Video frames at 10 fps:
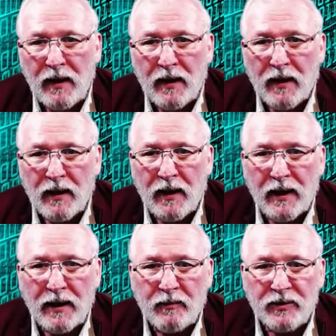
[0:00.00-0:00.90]

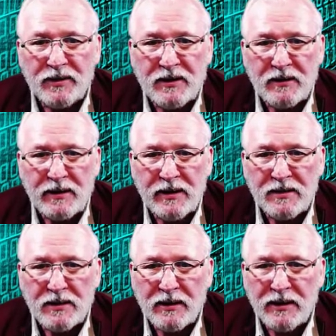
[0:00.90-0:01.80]
And it will start the
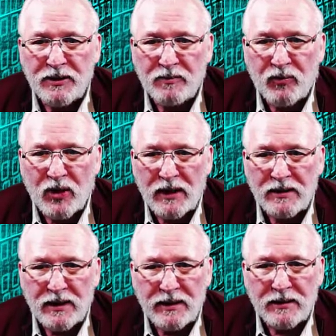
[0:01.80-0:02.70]
installation
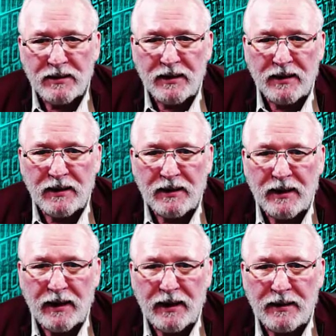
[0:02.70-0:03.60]
process,
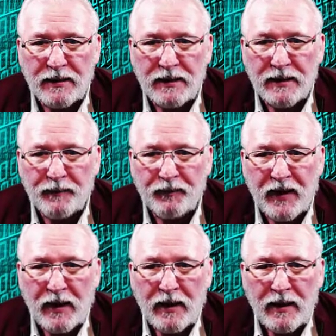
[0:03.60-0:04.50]

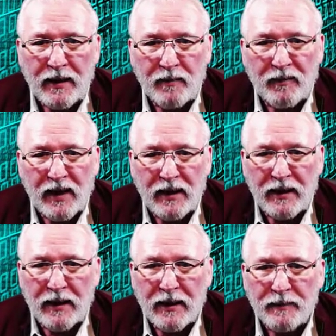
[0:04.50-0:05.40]
and it
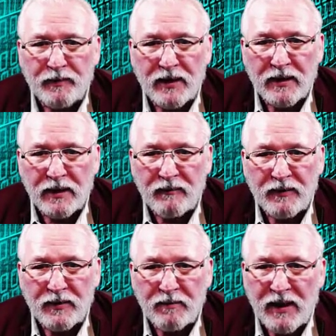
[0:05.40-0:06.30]
may give
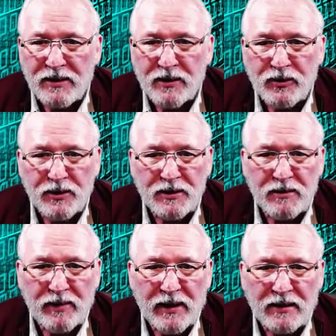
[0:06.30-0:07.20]
you some messages
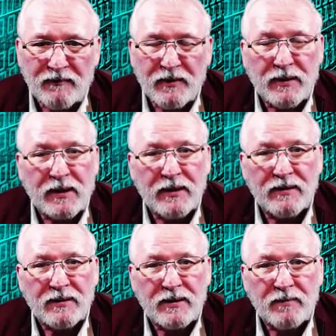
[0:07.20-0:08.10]
about different
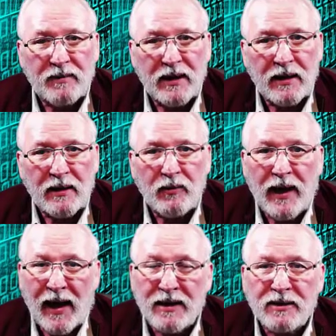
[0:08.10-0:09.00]
things. It may
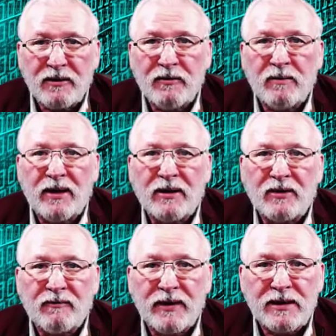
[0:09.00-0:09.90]
ask you
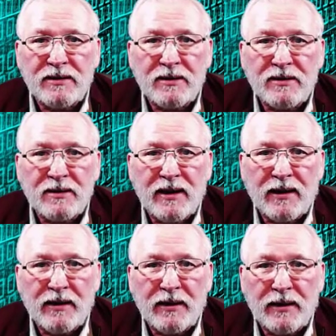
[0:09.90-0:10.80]
about devices
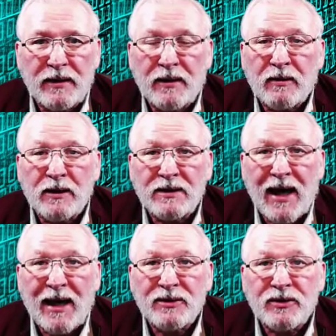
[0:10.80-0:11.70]
that are
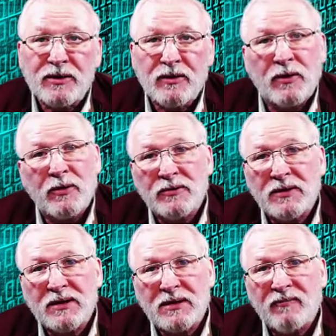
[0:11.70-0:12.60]
attached to your host
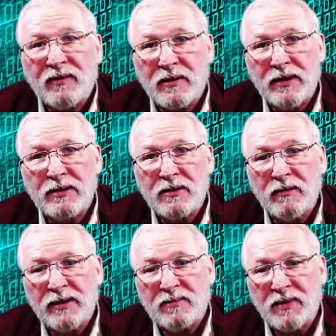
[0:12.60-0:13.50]
system, various
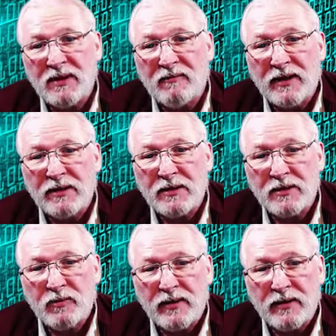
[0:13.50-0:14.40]
USB
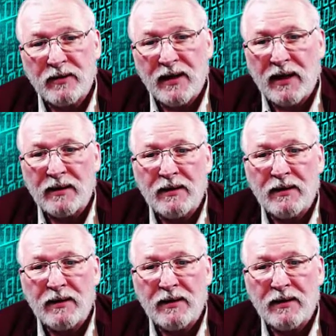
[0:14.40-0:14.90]
devices, whether or not